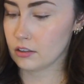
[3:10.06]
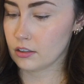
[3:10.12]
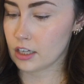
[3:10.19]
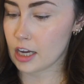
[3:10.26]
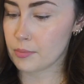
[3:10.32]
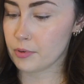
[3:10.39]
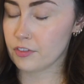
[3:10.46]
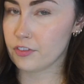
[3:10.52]

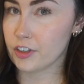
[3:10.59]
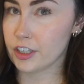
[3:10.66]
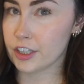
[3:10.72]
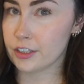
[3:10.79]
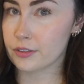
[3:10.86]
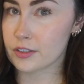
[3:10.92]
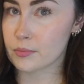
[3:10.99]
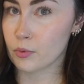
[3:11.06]
I prefer to
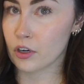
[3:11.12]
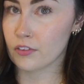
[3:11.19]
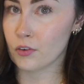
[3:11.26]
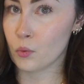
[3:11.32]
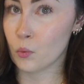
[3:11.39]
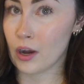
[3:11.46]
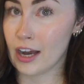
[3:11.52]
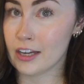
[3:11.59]
use more
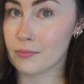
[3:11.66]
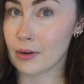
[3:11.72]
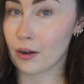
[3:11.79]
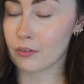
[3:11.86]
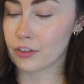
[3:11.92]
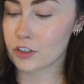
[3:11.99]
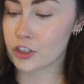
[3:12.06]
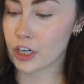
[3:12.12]
of a wide
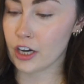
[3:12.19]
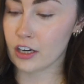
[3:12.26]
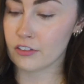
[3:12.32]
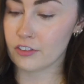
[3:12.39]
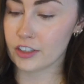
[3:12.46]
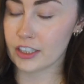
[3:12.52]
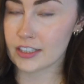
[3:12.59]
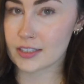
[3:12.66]
mouth jar
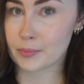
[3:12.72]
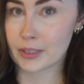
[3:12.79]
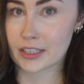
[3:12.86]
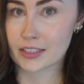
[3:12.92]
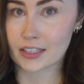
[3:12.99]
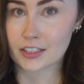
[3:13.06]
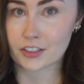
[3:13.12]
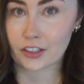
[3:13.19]
for this
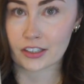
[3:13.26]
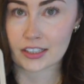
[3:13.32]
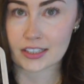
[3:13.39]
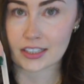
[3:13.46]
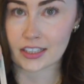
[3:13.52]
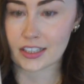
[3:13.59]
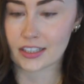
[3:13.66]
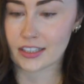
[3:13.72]
because, as you can
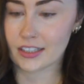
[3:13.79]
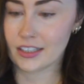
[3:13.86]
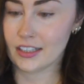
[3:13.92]
see,